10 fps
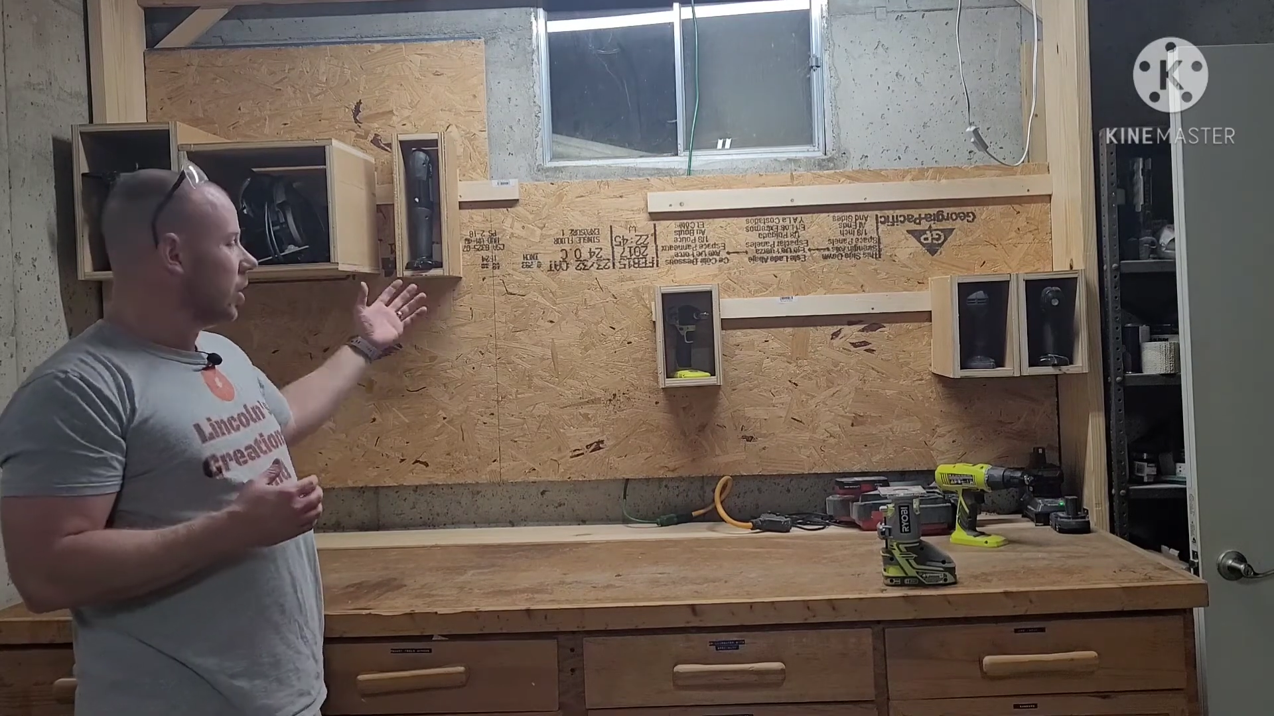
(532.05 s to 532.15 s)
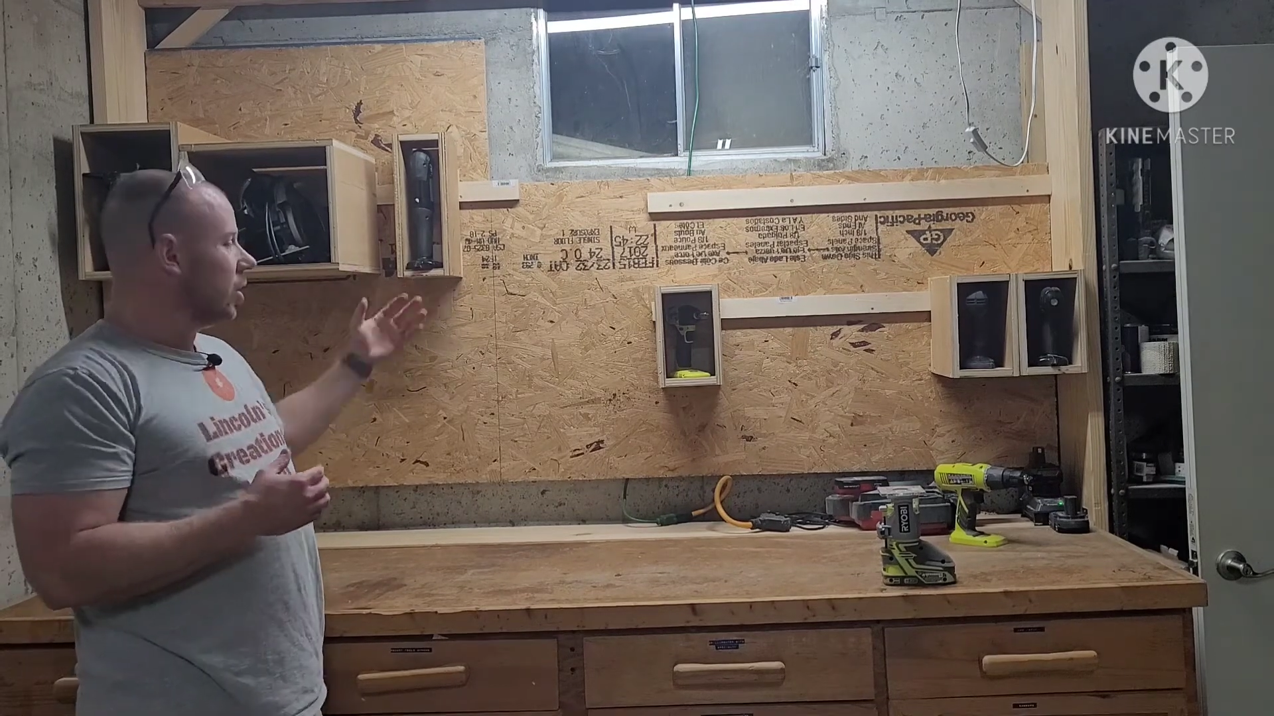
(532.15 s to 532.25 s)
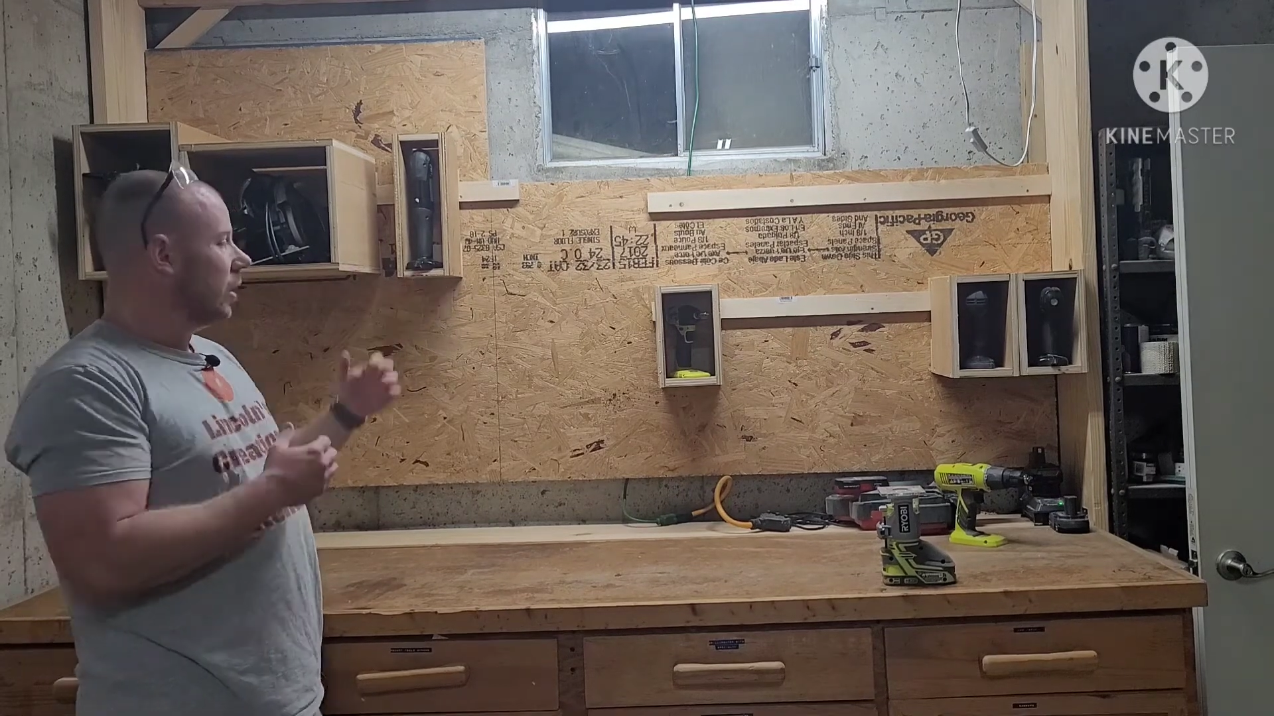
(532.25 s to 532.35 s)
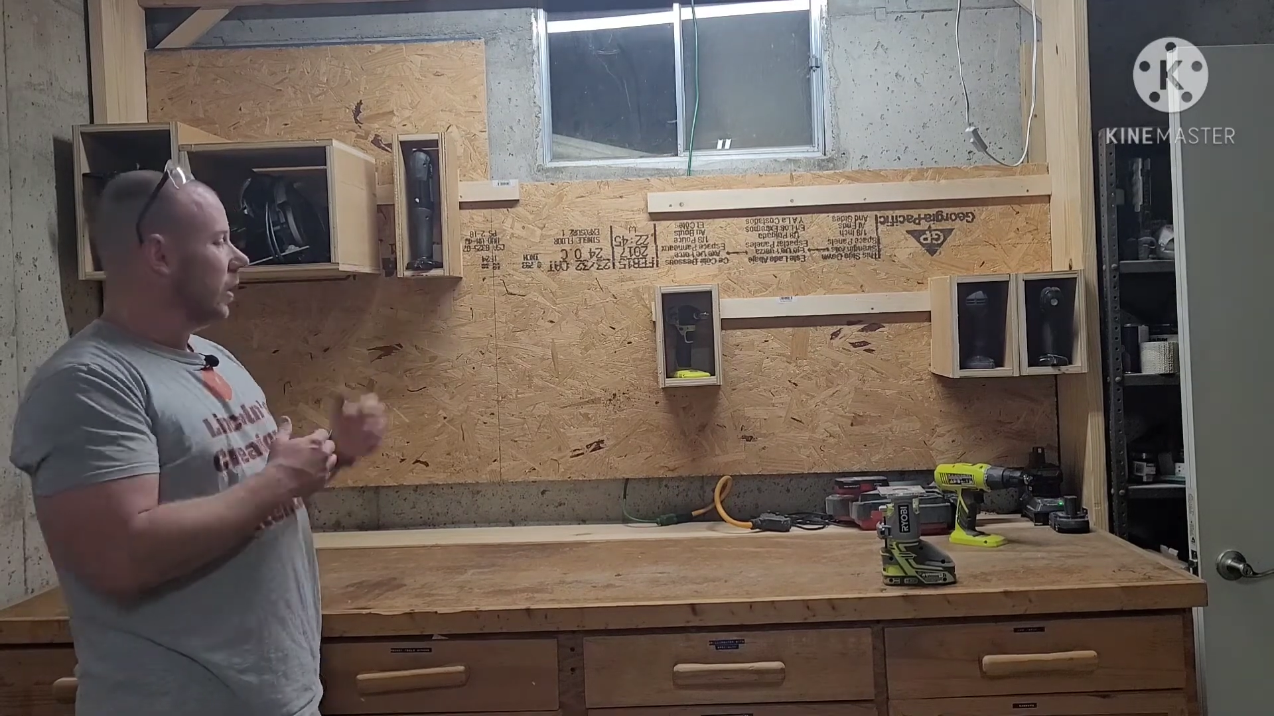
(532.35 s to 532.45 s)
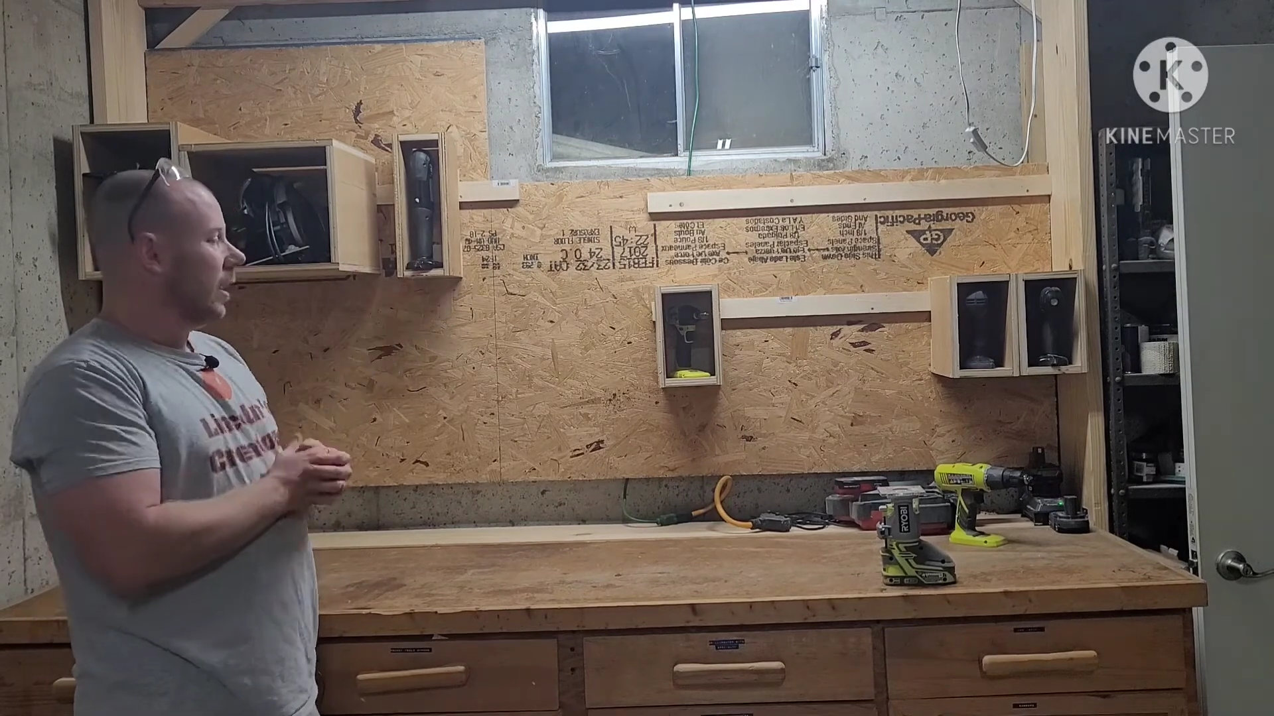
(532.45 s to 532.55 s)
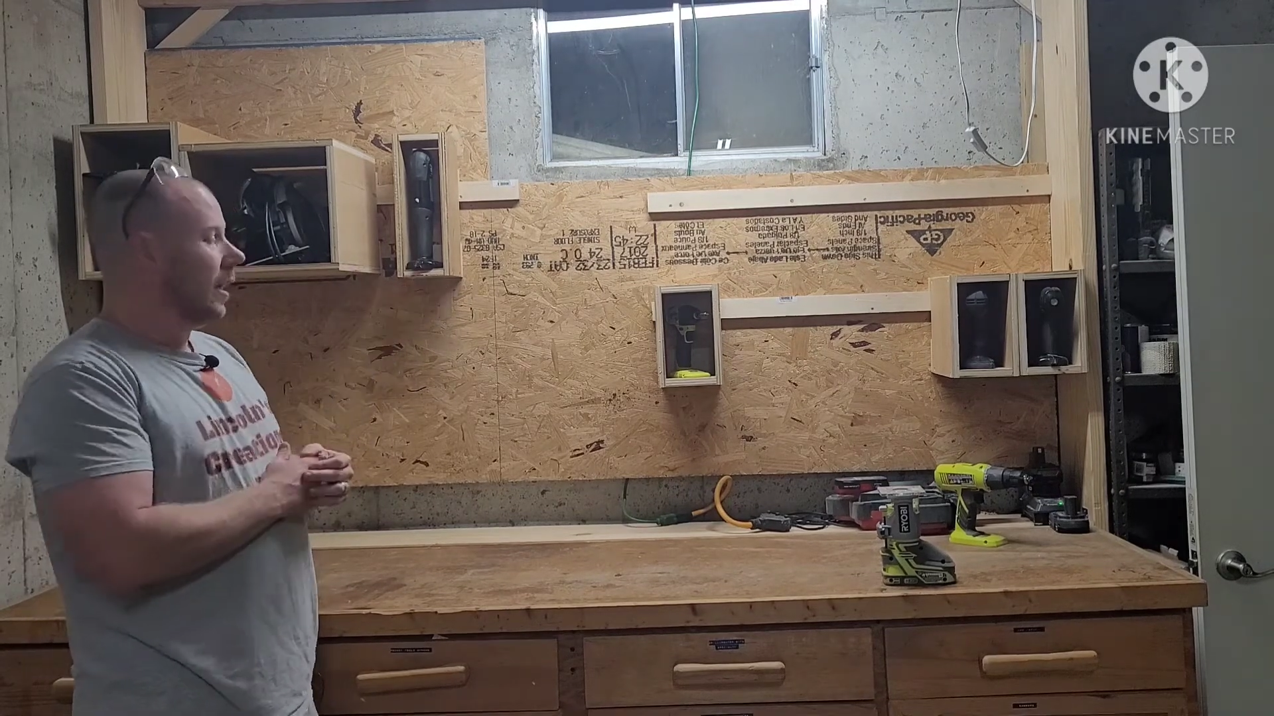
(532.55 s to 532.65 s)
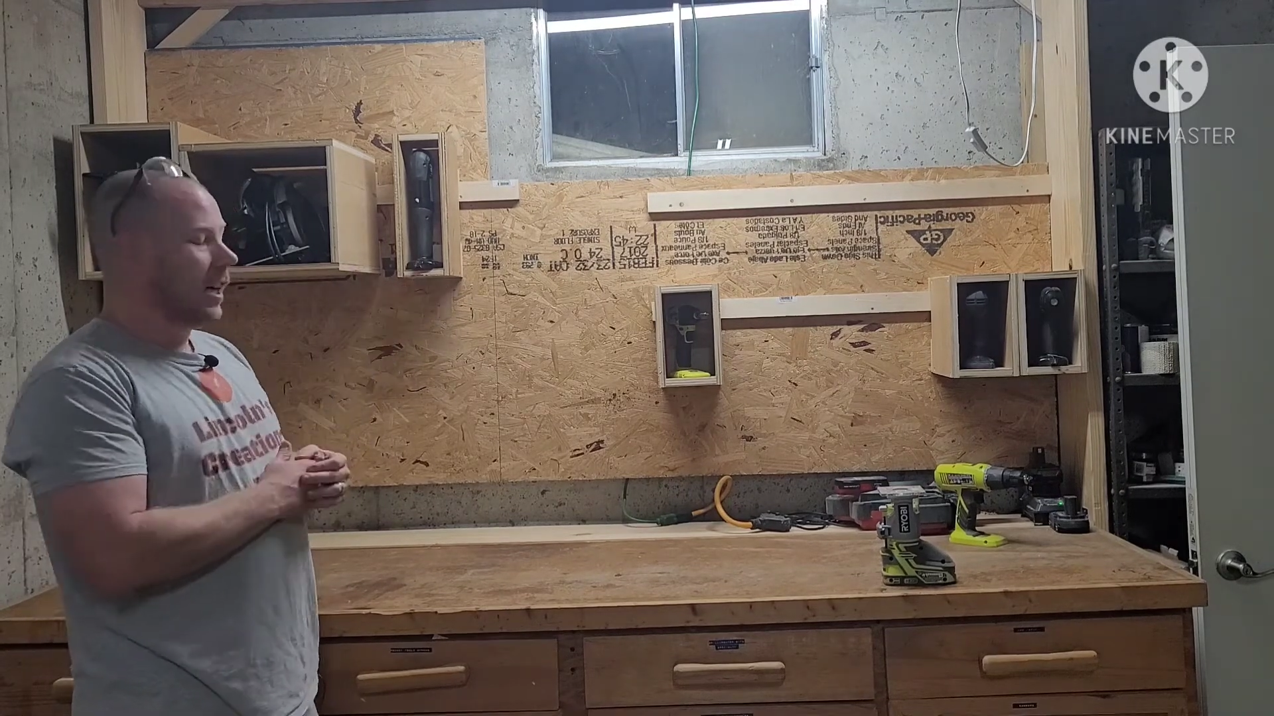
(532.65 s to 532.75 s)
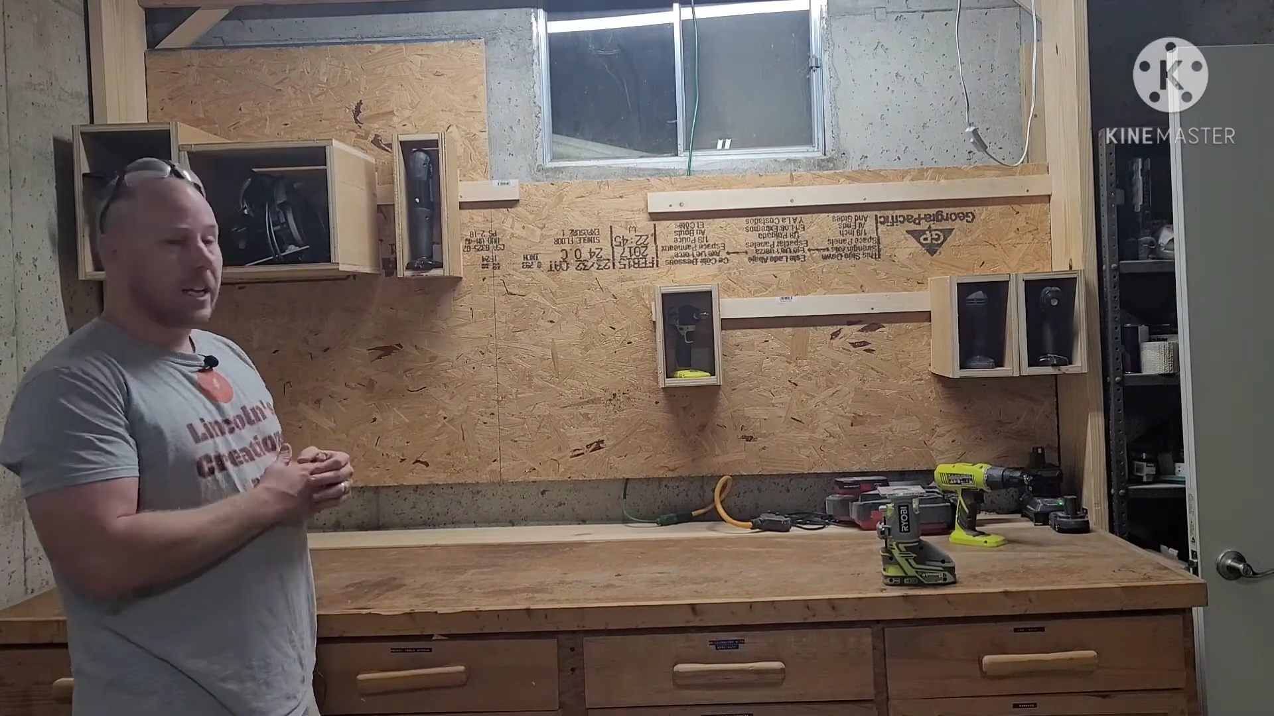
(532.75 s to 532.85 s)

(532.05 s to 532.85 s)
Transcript: reach